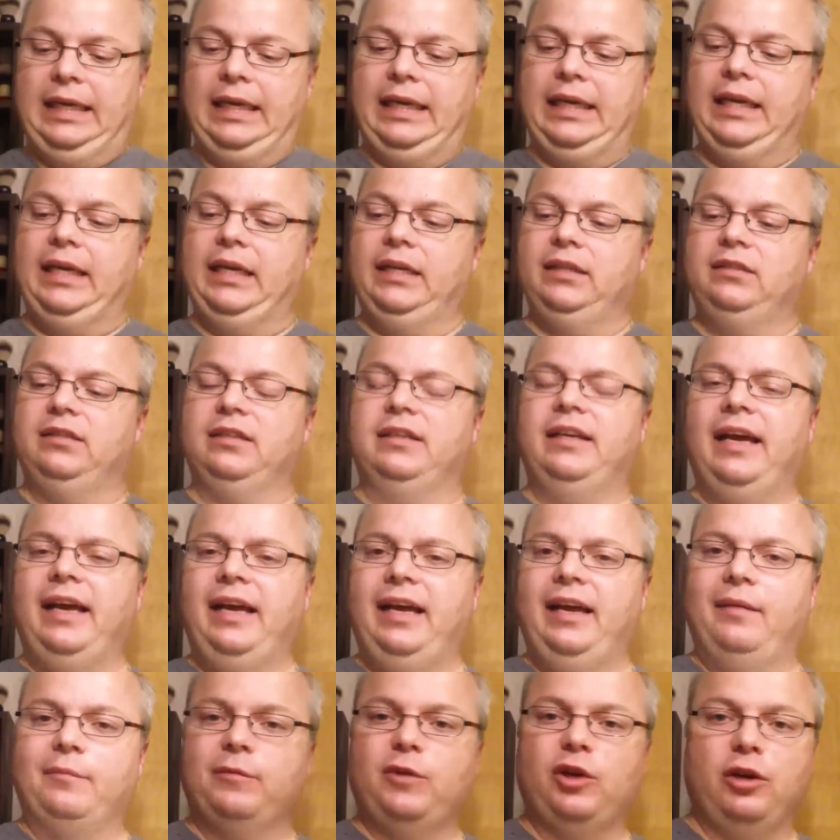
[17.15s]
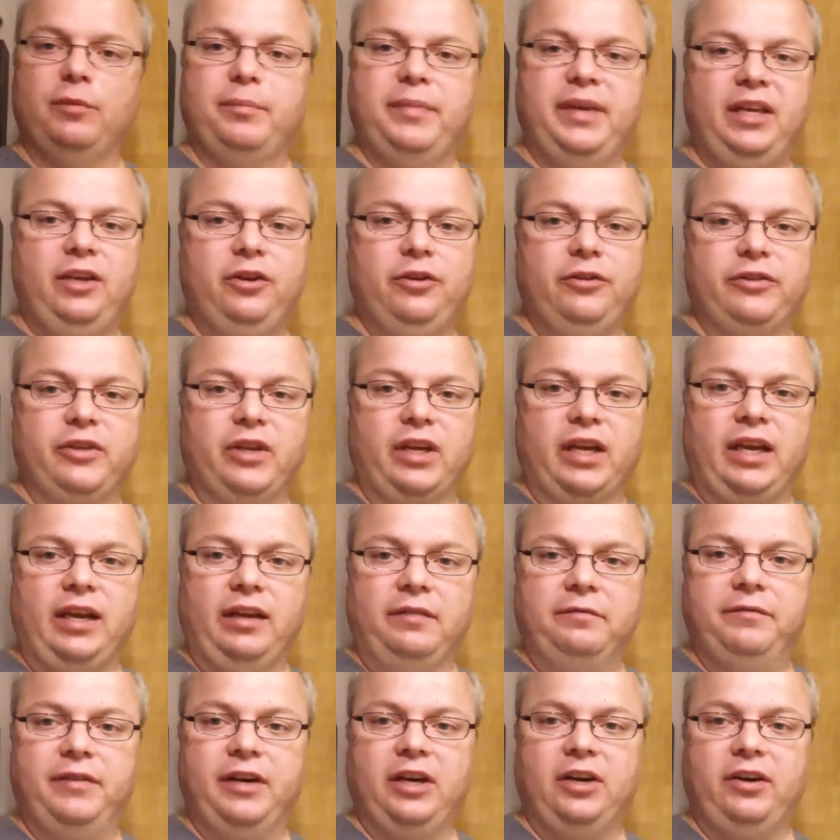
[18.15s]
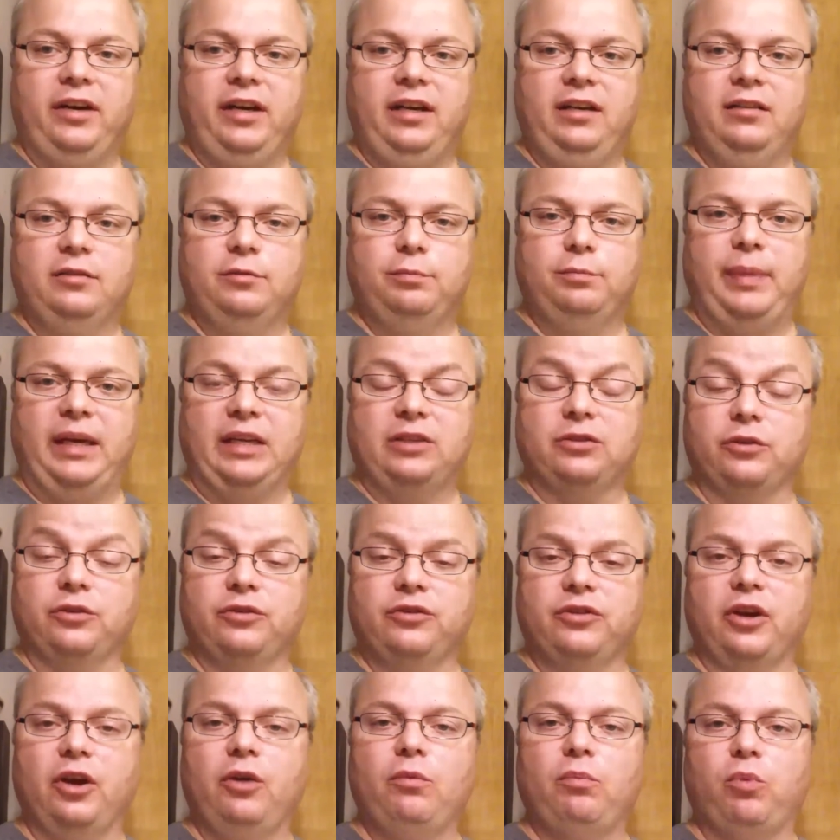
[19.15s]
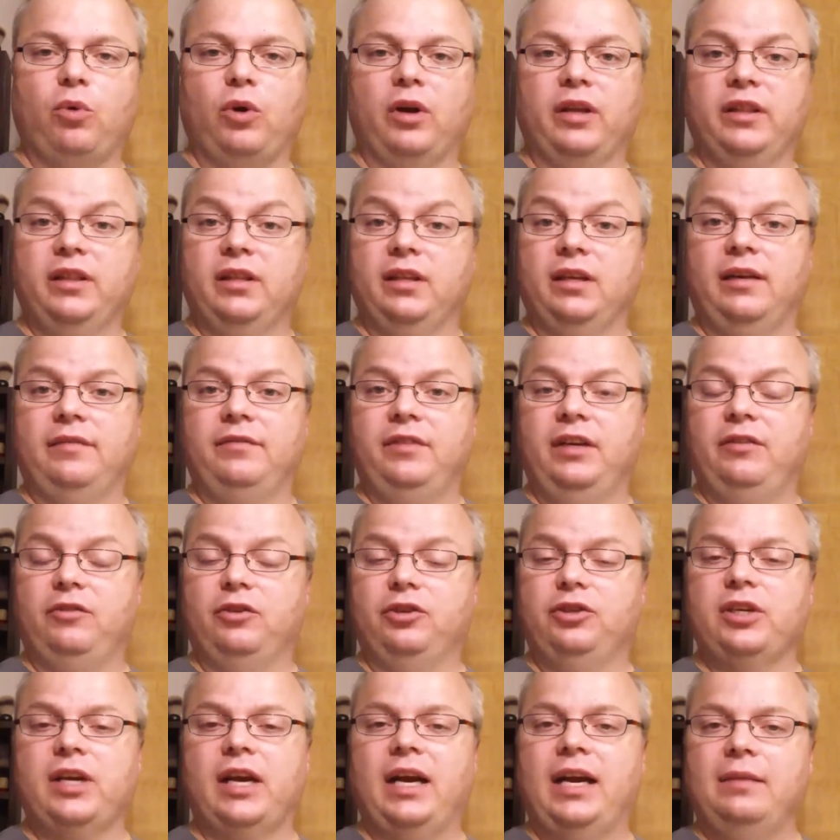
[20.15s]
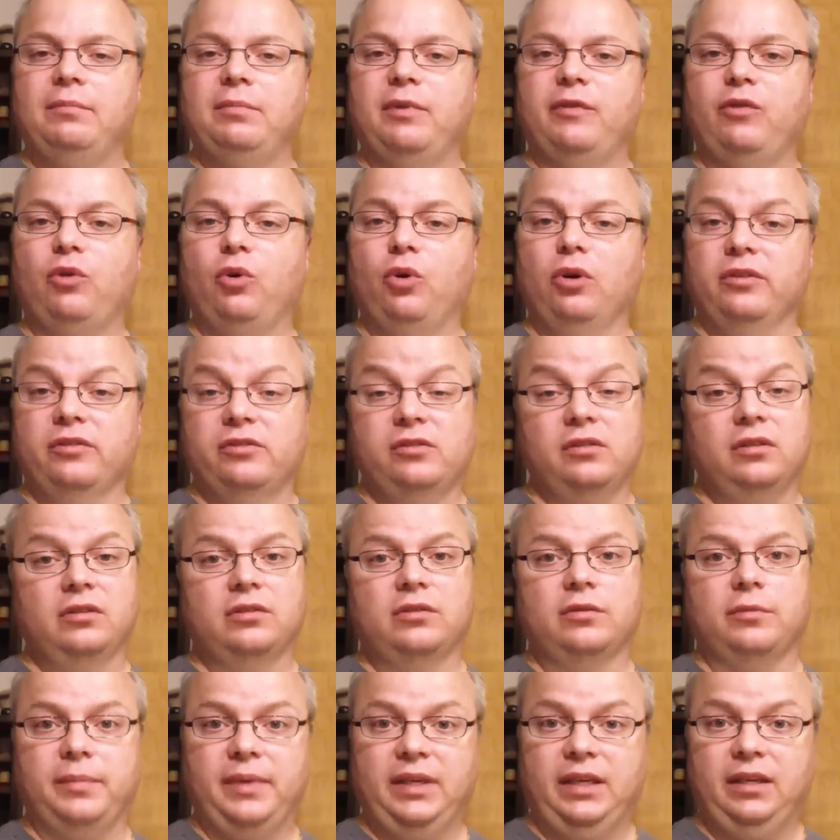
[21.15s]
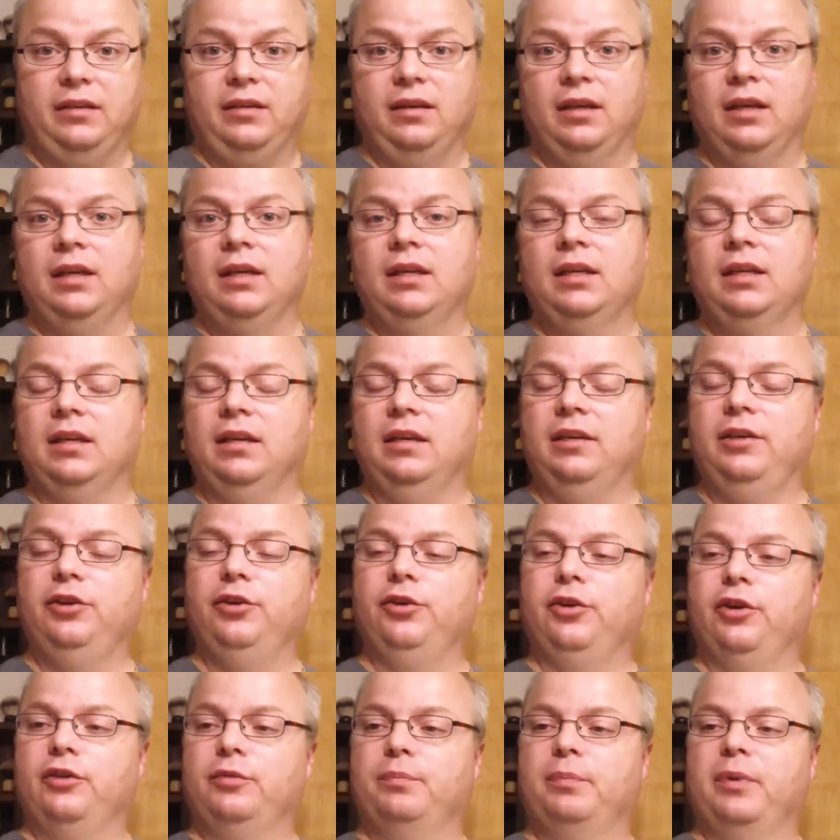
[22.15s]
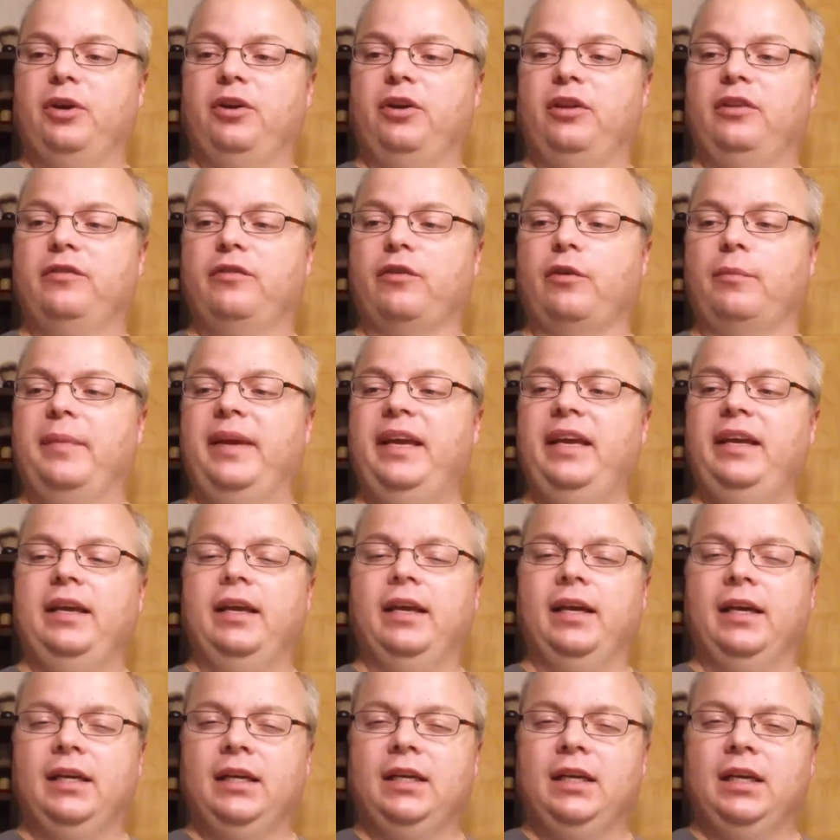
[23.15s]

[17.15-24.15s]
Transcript: And today I'm going to be using a very special soap, one that I've never tried before, so this will be a, a new experience for me.